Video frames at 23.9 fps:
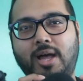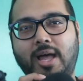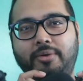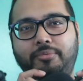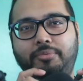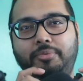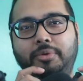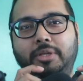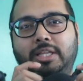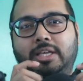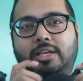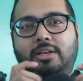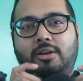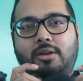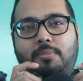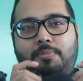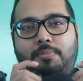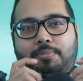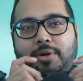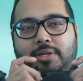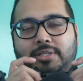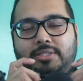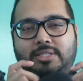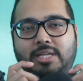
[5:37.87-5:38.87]
I really
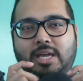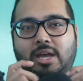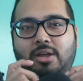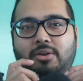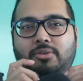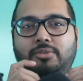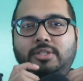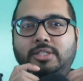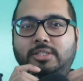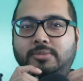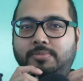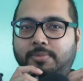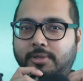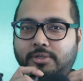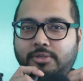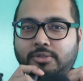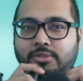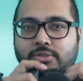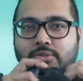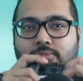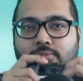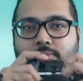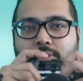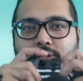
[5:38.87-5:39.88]
cannot press down on these
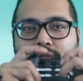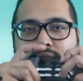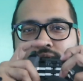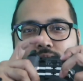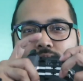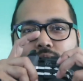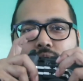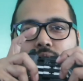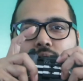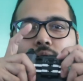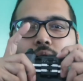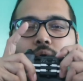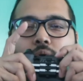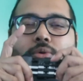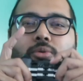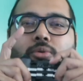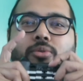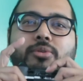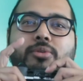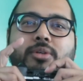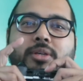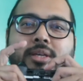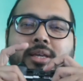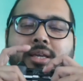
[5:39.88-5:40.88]
buttons too much or
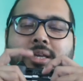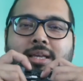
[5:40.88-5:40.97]
hold